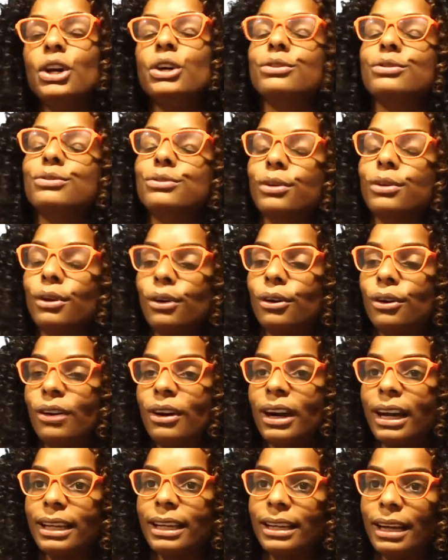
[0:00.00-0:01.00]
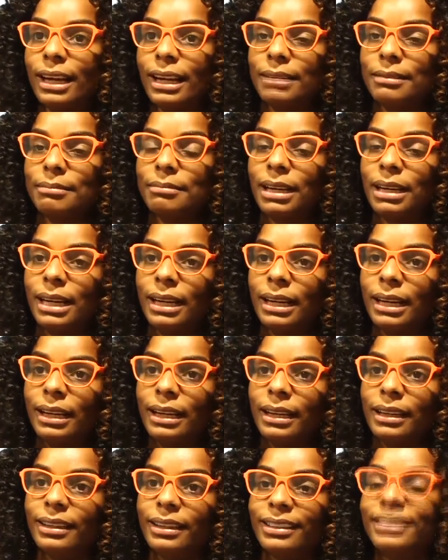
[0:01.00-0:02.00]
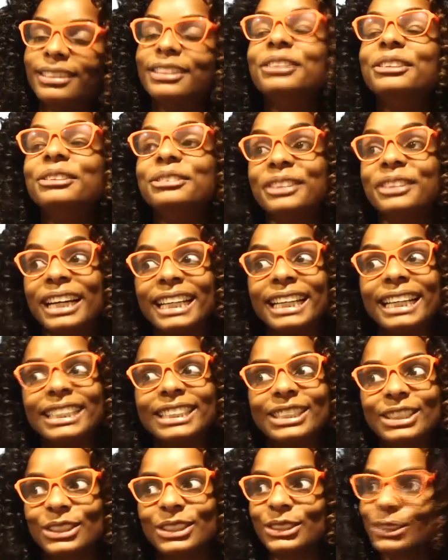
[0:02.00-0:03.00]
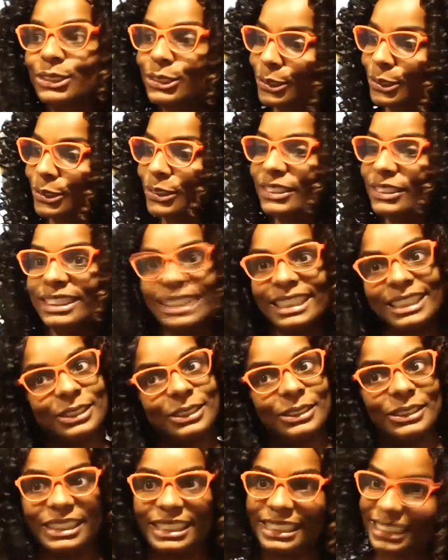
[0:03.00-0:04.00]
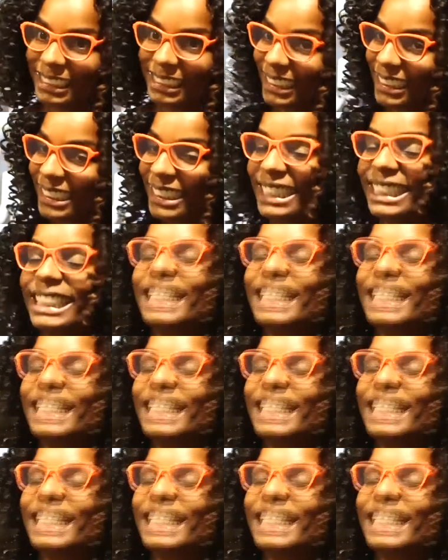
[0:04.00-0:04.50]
So I got my financial shoes in order.